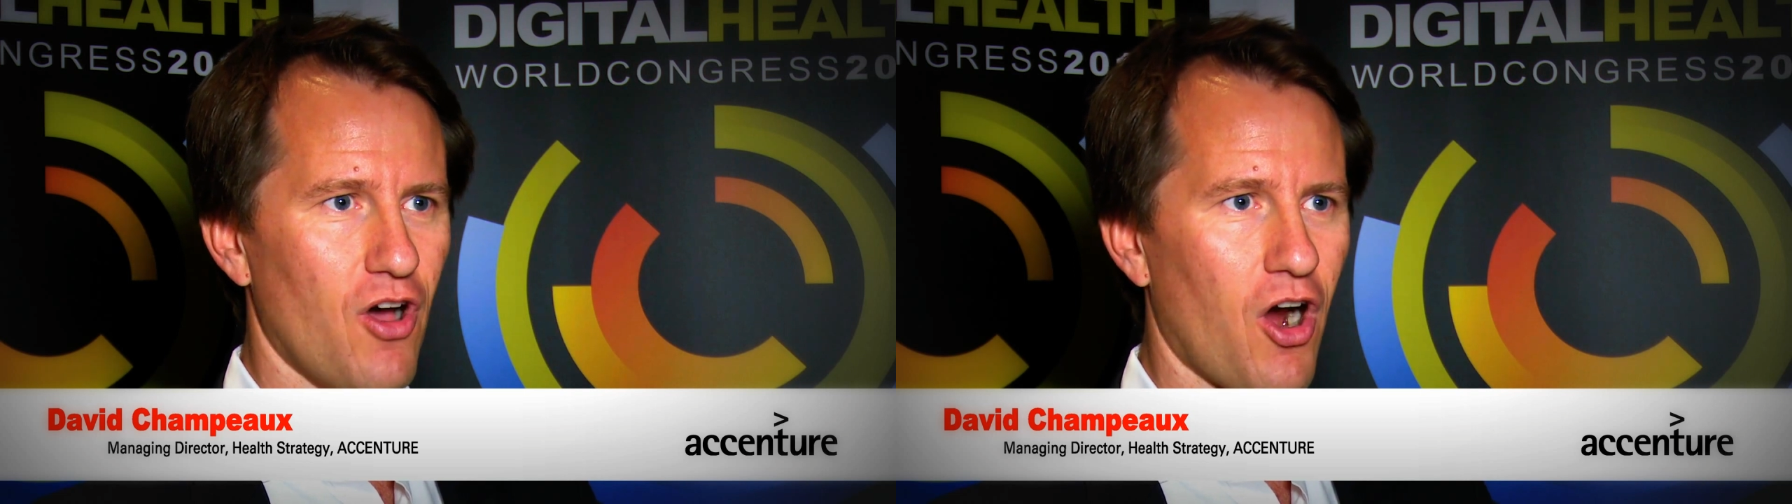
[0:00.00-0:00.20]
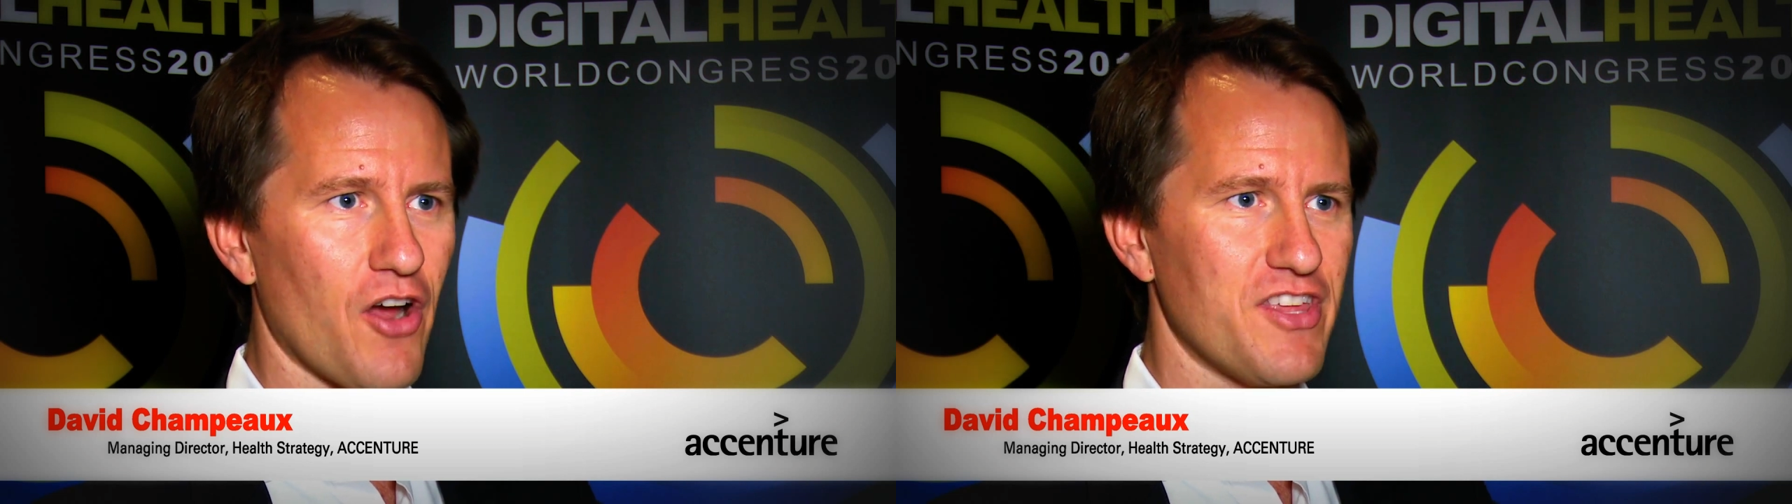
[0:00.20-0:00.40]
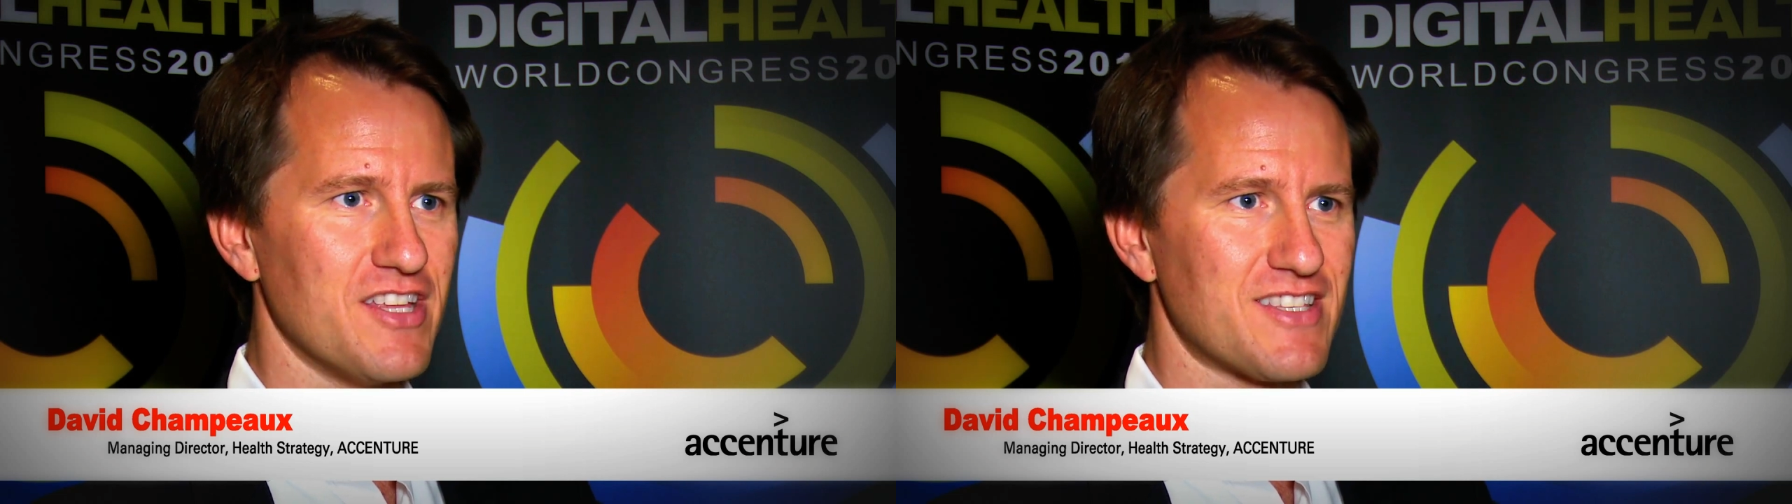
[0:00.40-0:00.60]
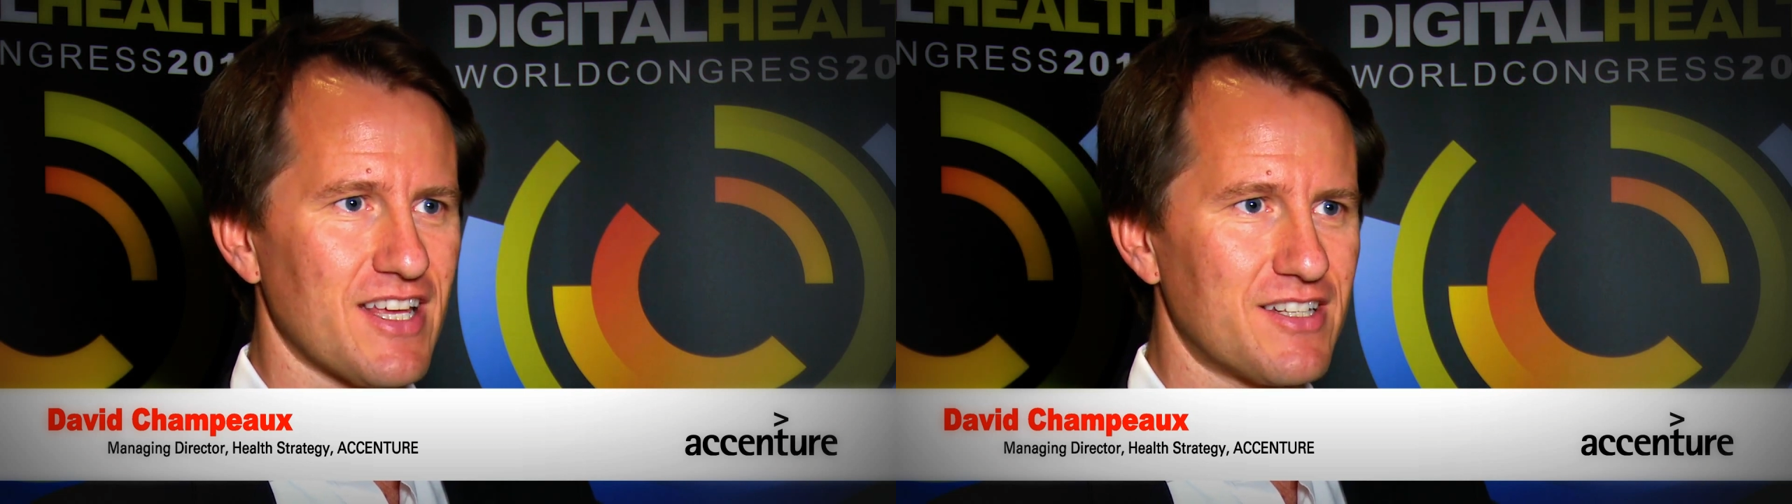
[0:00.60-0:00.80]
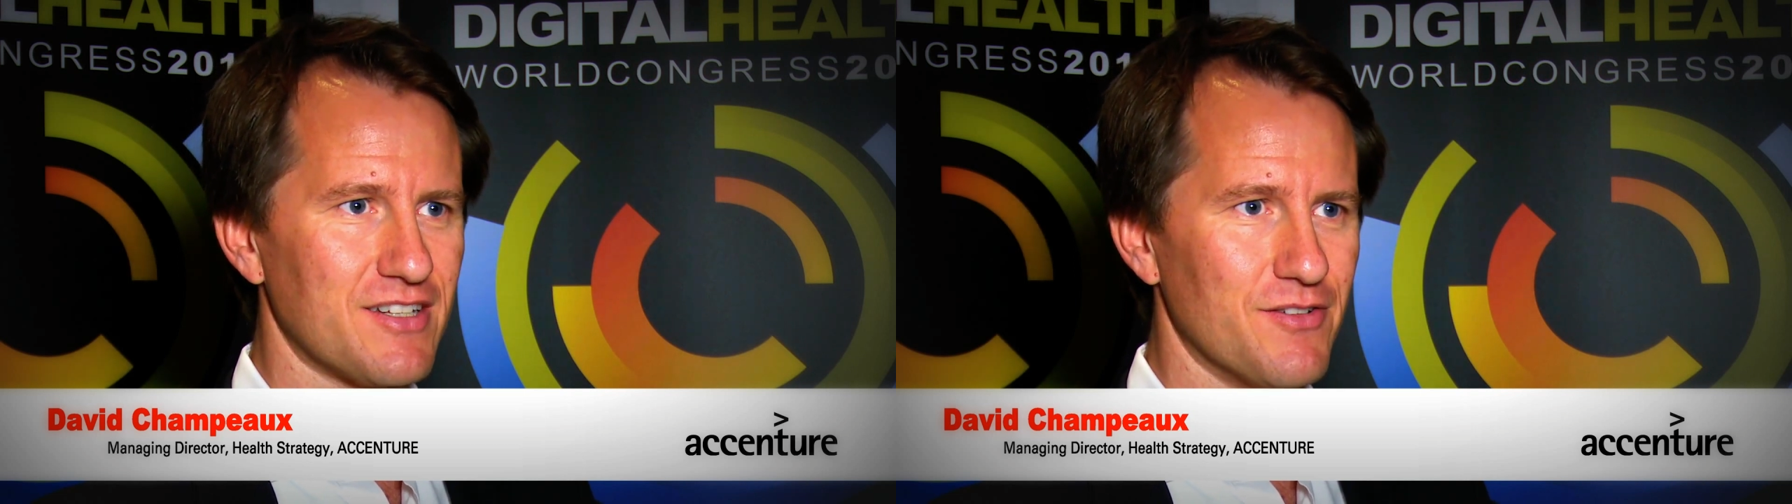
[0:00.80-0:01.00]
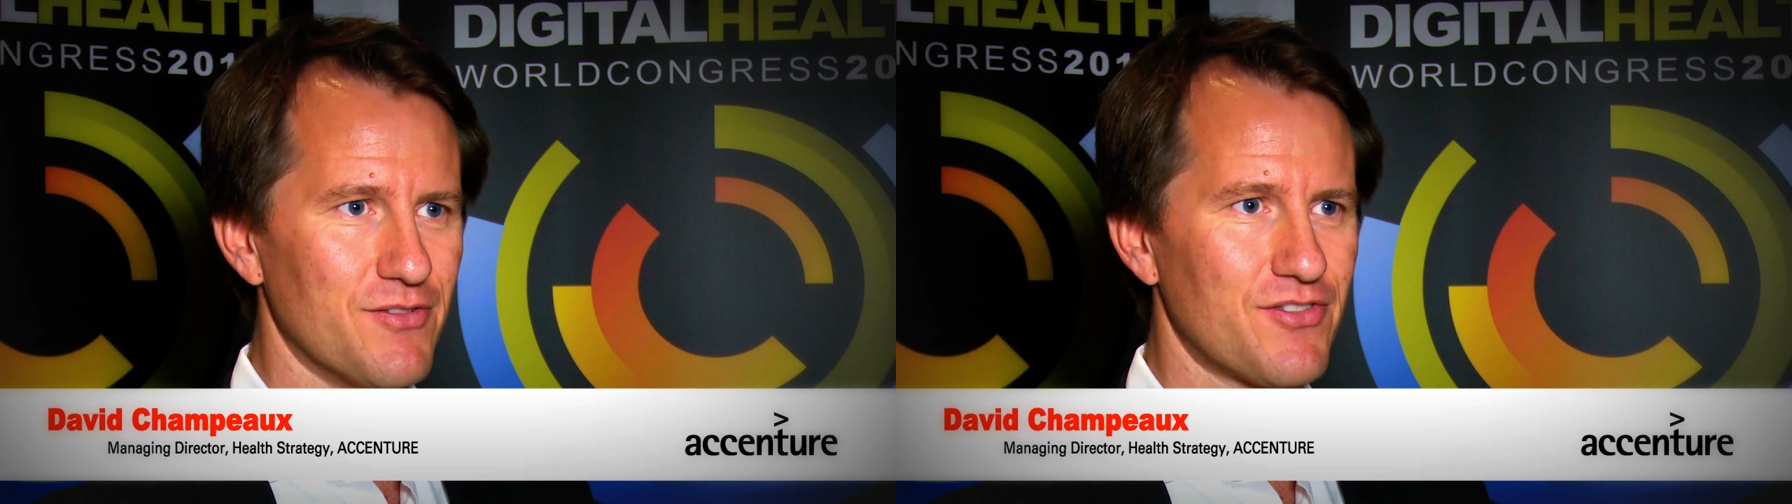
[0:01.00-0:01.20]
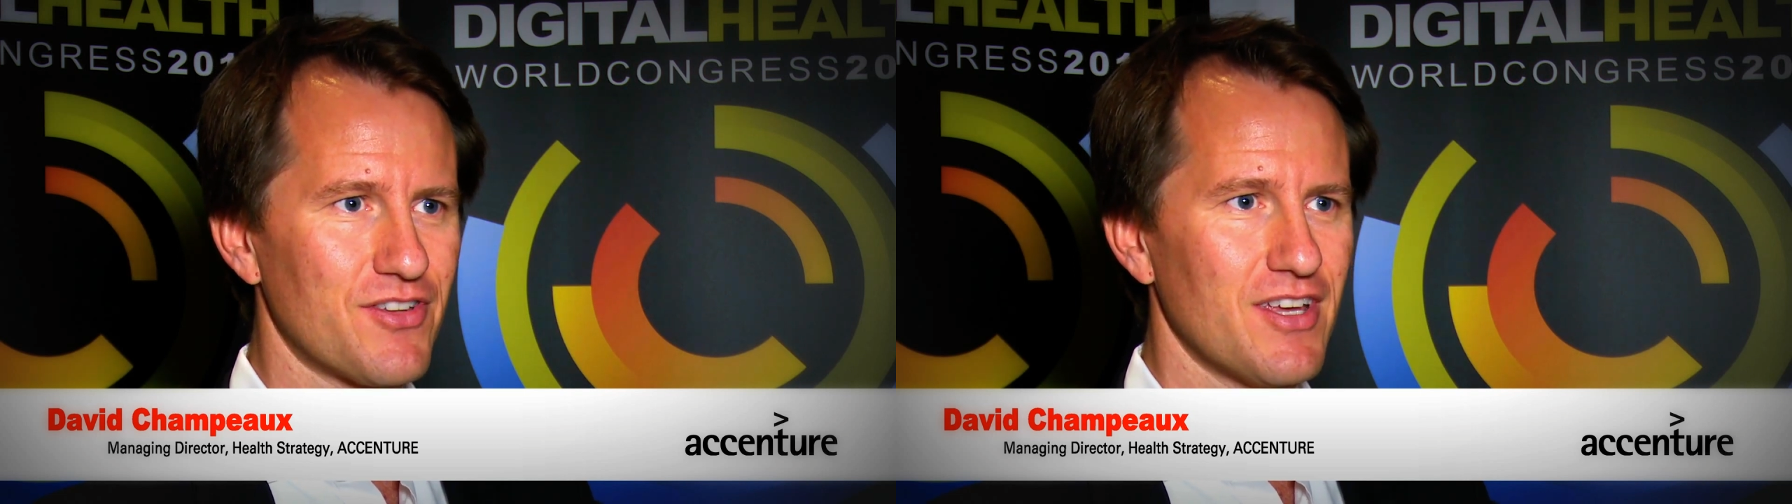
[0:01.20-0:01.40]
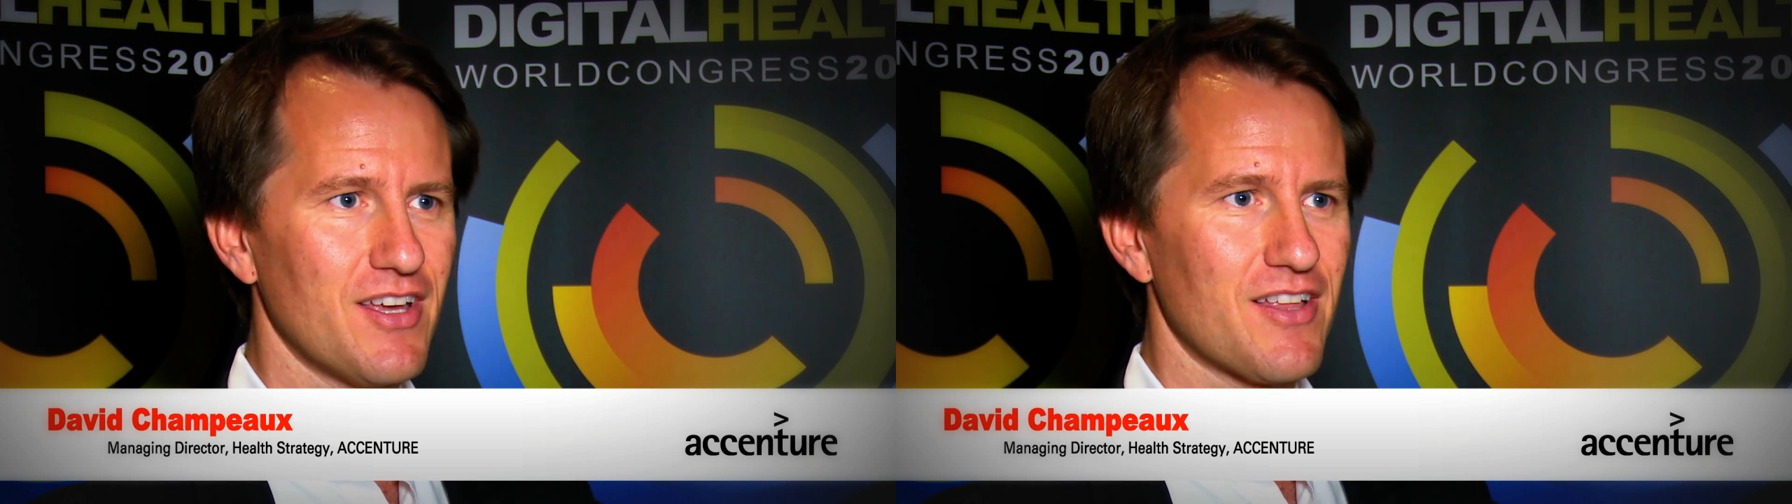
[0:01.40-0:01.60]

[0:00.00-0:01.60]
are the incentives